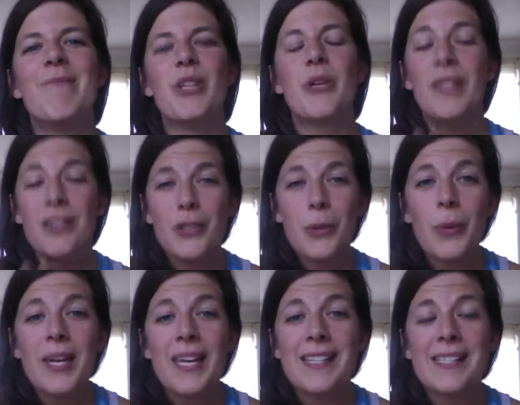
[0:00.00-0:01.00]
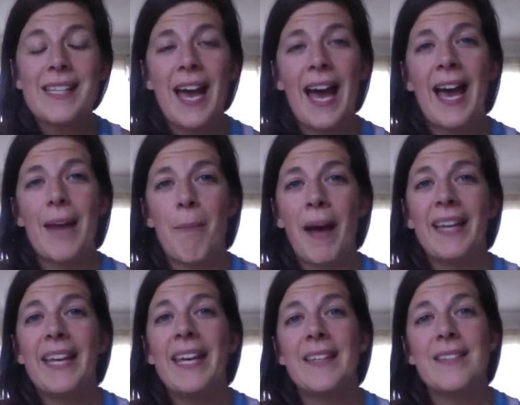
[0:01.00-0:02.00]
can tweet at My
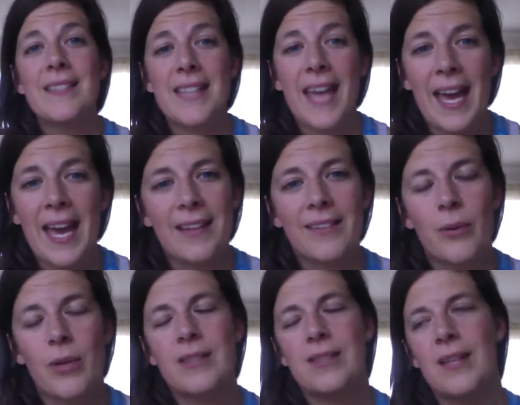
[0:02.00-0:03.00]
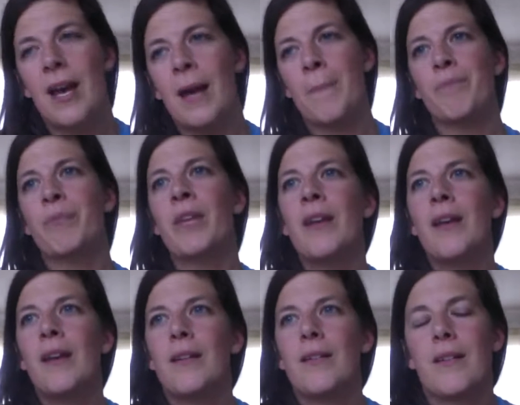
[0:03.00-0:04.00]
Kids Gay. So it's
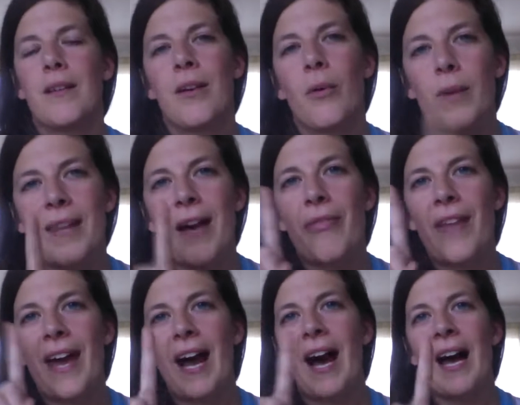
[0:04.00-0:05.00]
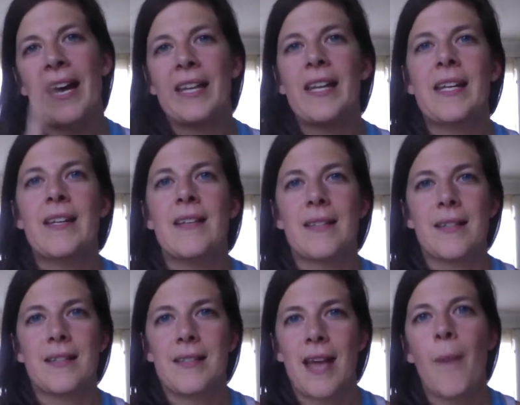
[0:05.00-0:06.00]
without that I and is,
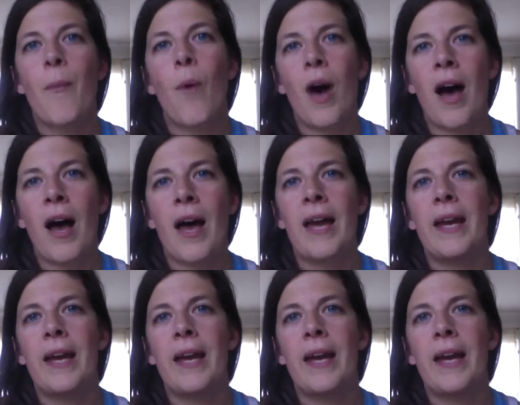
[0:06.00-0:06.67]
it's MYKIDSGAY.